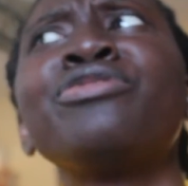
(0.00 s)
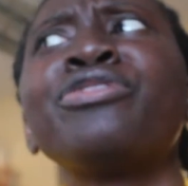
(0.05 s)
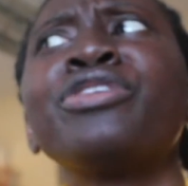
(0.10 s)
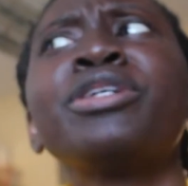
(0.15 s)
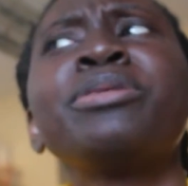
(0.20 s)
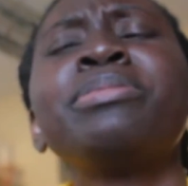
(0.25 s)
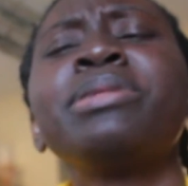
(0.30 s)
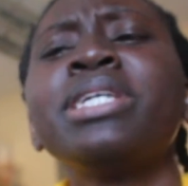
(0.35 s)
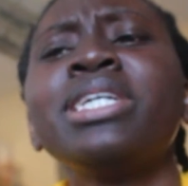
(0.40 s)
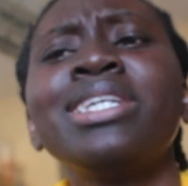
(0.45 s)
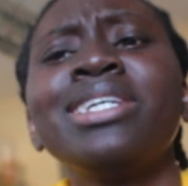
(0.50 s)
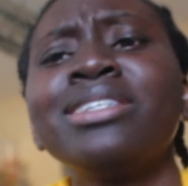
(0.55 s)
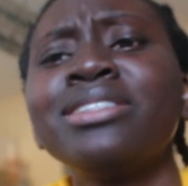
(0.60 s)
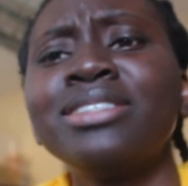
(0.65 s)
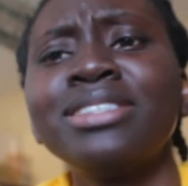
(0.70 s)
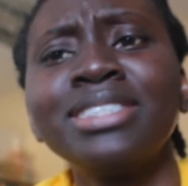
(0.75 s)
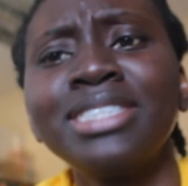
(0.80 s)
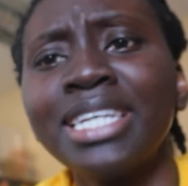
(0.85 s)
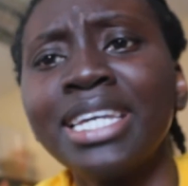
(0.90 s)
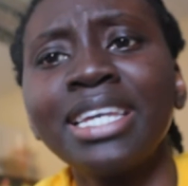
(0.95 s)
free bleeding,
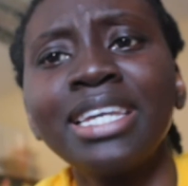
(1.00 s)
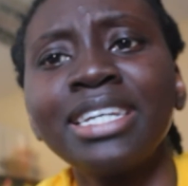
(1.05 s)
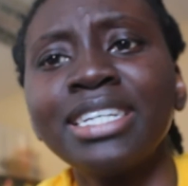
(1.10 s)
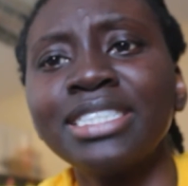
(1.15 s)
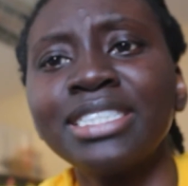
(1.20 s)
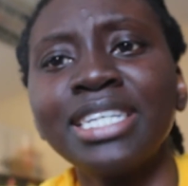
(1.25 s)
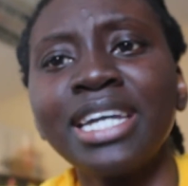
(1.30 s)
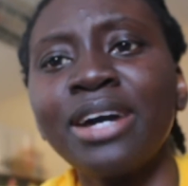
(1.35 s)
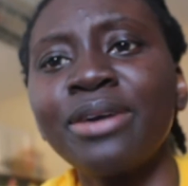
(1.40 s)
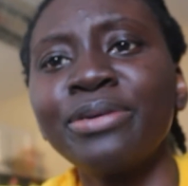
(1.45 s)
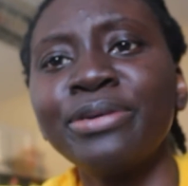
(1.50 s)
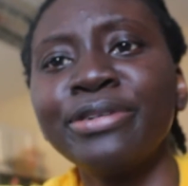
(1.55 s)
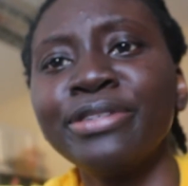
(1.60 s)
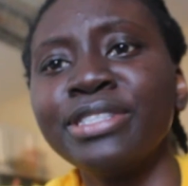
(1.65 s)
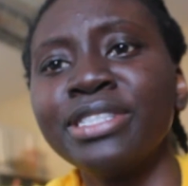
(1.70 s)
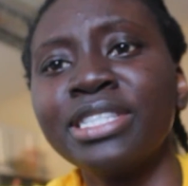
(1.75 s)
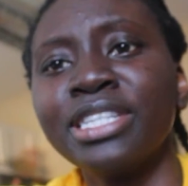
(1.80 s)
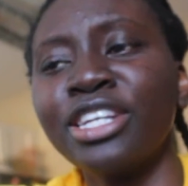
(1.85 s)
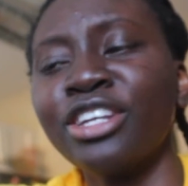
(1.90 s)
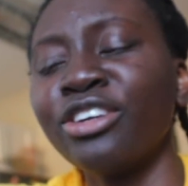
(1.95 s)
just taking a towel,
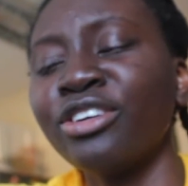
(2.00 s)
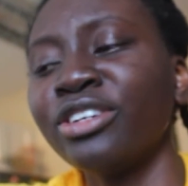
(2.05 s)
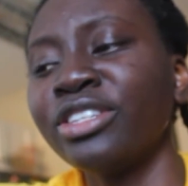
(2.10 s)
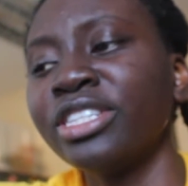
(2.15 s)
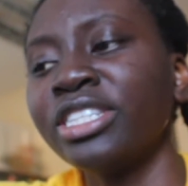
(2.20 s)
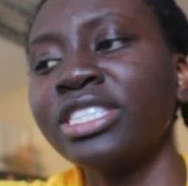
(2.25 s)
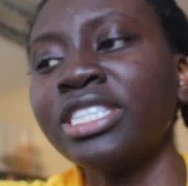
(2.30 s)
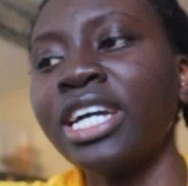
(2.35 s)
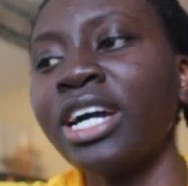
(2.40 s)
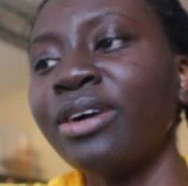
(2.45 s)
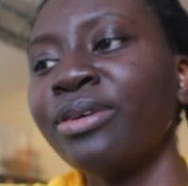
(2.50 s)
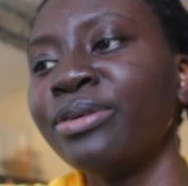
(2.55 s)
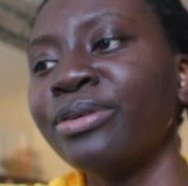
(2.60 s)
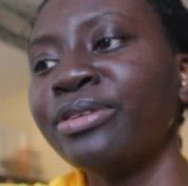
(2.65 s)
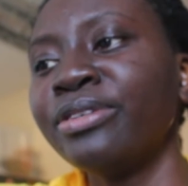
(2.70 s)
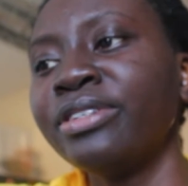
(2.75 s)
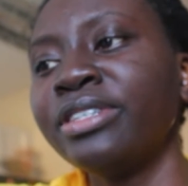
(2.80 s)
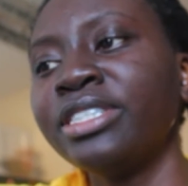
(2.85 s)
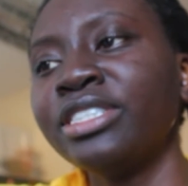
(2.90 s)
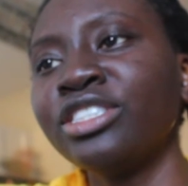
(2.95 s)
sitting on the
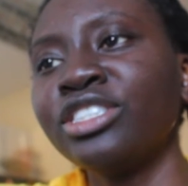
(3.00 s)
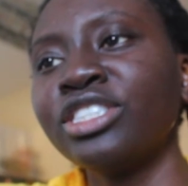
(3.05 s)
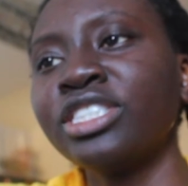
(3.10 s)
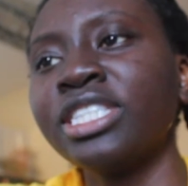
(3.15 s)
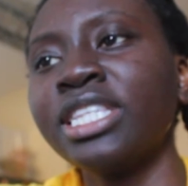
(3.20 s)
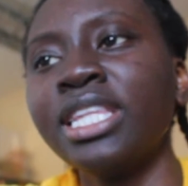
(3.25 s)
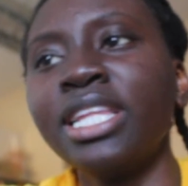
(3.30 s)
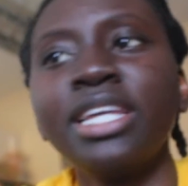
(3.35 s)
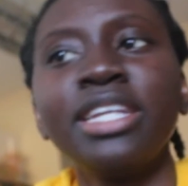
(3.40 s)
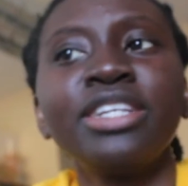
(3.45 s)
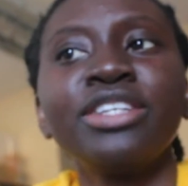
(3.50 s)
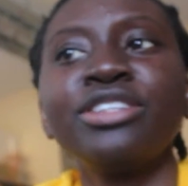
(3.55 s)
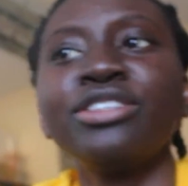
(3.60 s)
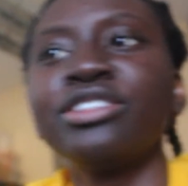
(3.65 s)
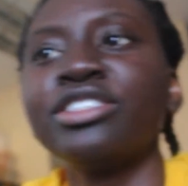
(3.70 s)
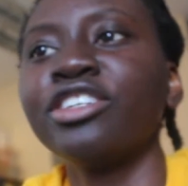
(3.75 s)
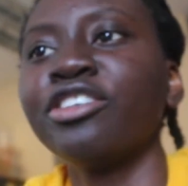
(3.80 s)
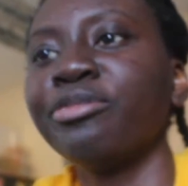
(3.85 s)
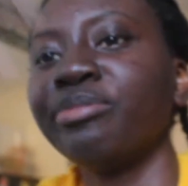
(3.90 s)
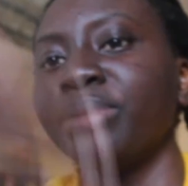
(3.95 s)
towel, and just letting
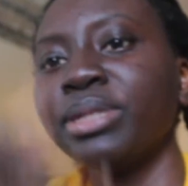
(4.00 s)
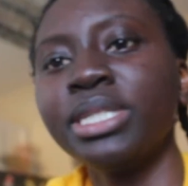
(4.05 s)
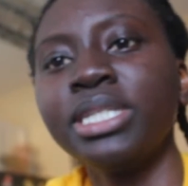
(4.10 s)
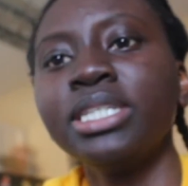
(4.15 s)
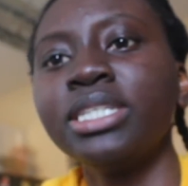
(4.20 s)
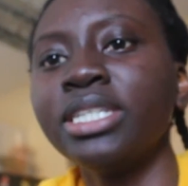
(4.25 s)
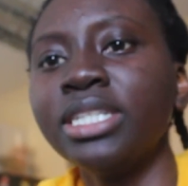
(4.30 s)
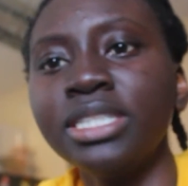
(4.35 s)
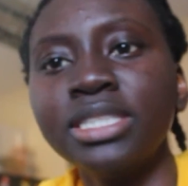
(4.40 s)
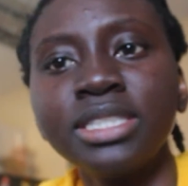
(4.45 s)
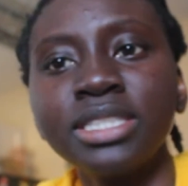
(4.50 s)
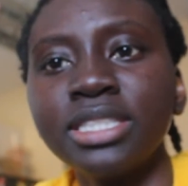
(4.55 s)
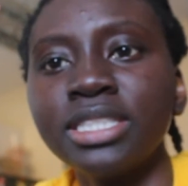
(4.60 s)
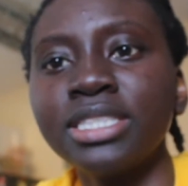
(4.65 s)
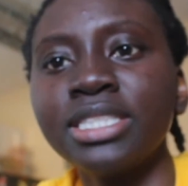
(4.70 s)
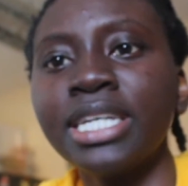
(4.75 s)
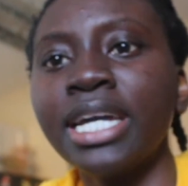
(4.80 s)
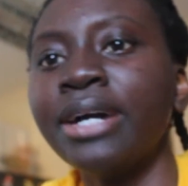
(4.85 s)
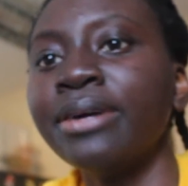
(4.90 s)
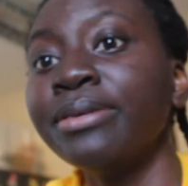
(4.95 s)
yourself bleed into the
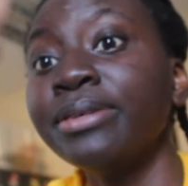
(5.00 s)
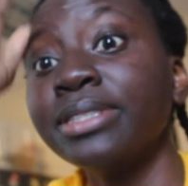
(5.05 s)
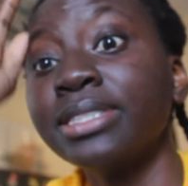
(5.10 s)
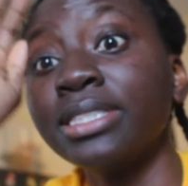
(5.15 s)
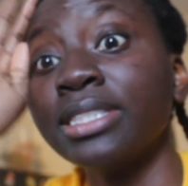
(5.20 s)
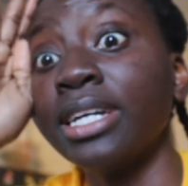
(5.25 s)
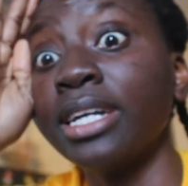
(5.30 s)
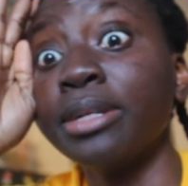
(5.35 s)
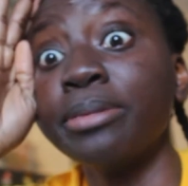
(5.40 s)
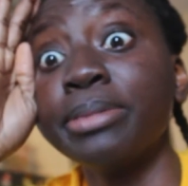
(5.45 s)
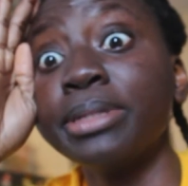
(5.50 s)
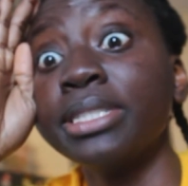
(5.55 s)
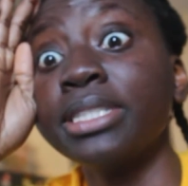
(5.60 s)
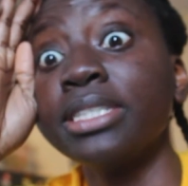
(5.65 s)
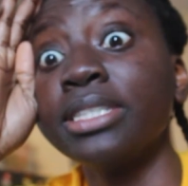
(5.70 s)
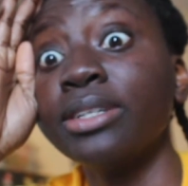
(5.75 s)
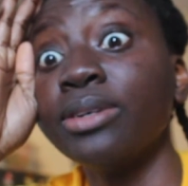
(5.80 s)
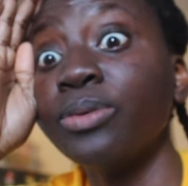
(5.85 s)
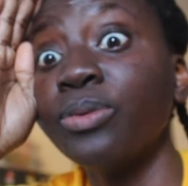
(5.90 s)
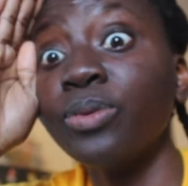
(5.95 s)
towel, it's not a big
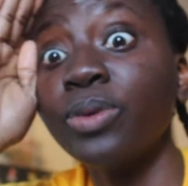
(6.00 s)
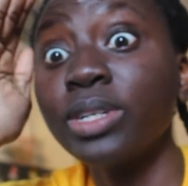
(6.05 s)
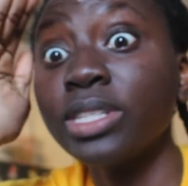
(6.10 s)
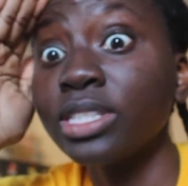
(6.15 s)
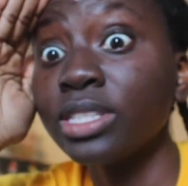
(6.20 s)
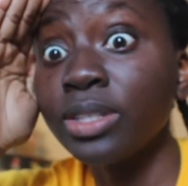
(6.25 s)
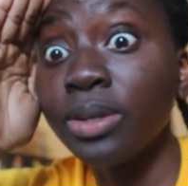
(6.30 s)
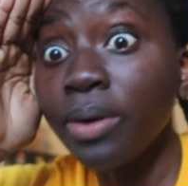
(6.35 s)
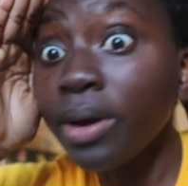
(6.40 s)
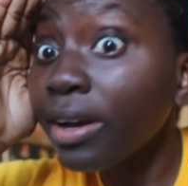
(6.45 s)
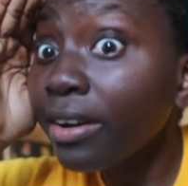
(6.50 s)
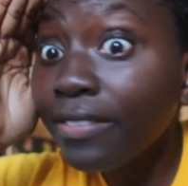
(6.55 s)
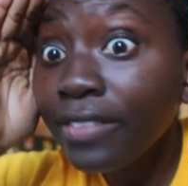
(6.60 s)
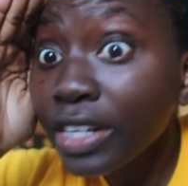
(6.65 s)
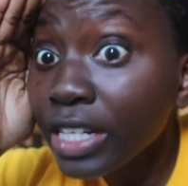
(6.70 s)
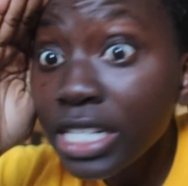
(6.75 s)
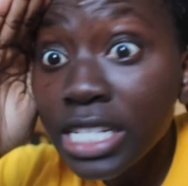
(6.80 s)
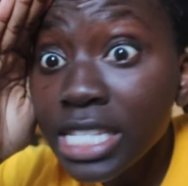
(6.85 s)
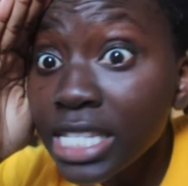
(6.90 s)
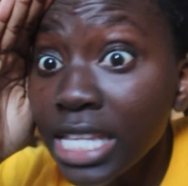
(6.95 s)
deal whatsoever.
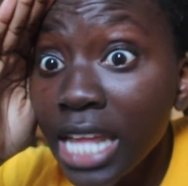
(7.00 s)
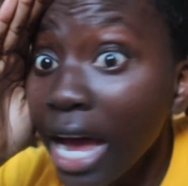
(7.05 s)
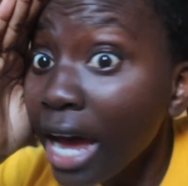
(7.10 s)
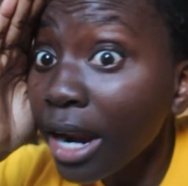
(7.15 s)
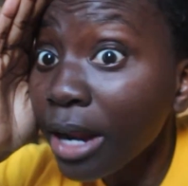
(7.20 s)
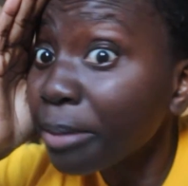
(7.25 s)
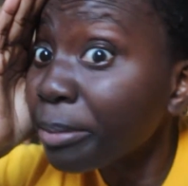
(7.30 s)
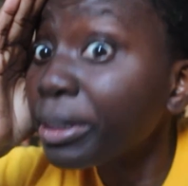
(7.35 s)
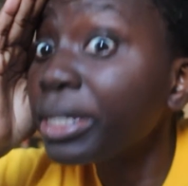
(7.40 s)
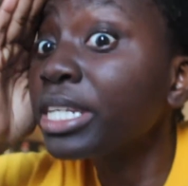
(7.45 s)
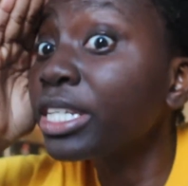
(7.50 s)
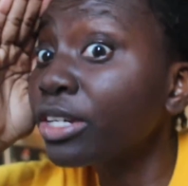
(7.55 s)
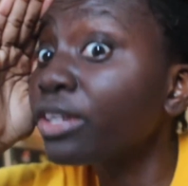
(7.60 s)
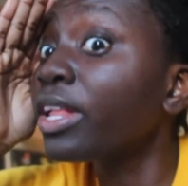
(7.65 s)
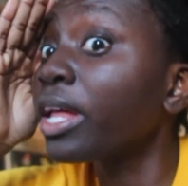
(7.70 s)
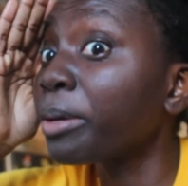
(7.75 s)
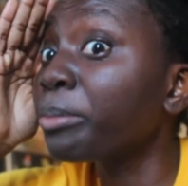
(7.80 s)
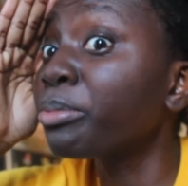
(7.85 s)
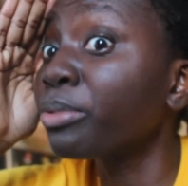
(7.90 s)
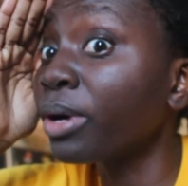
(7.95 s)
It's not a big deal.
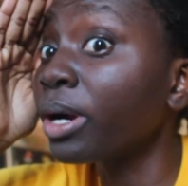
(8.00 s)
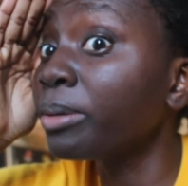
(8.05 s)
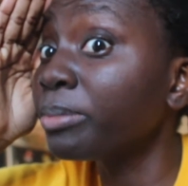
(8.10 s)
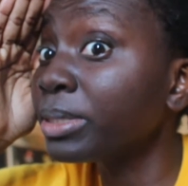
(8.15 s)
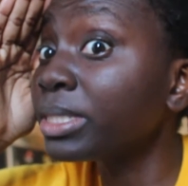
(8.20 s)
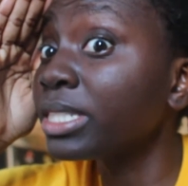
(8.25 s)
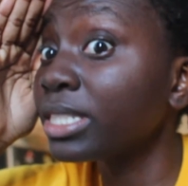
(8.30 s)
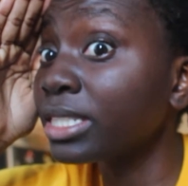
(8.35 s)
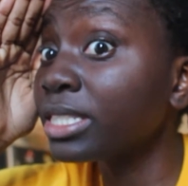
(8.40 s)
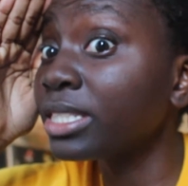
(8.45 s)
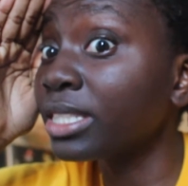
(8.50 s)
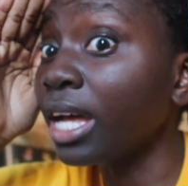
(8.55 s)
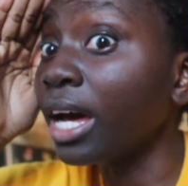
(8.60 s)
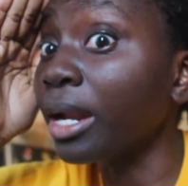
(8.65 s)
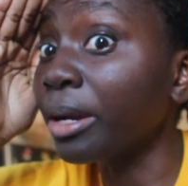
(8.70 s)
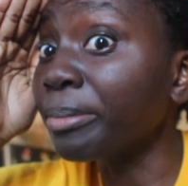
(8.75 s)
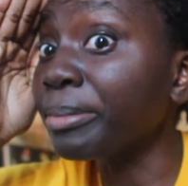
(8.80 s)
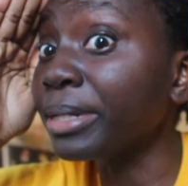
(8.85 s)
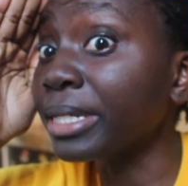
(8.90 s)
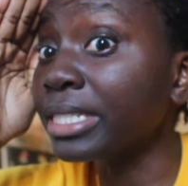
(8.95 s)
I promise it's
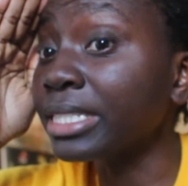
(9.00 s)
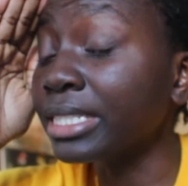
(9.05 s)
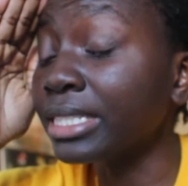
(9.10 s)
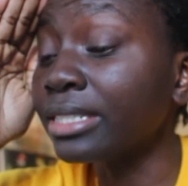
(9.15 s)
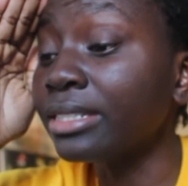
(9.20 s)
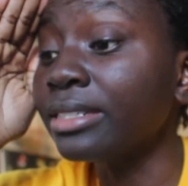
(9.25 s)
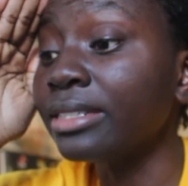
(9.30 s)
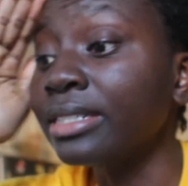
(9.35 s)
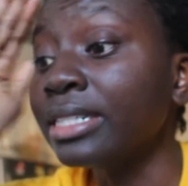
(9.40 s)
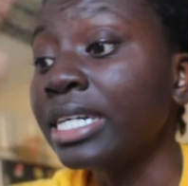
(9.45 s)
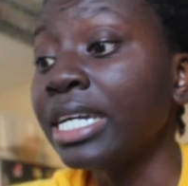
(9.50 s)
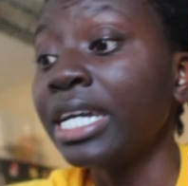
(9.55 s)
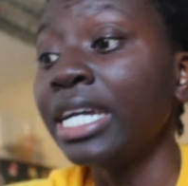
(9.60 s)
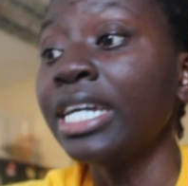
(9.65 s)
not a big deal.